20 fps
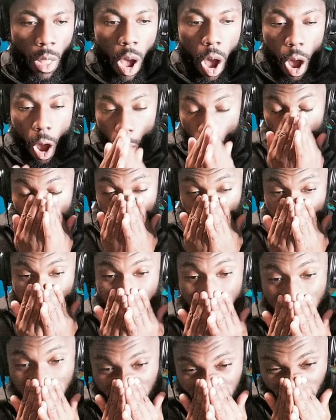Oh,
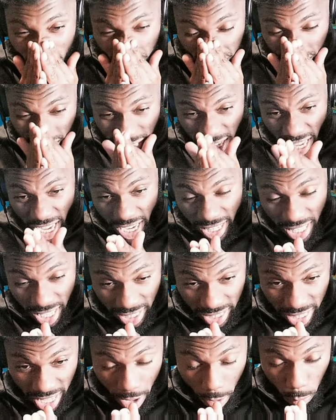didn't y'all say
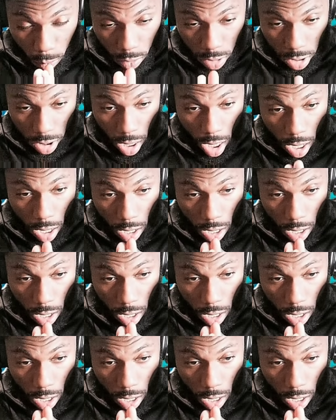that was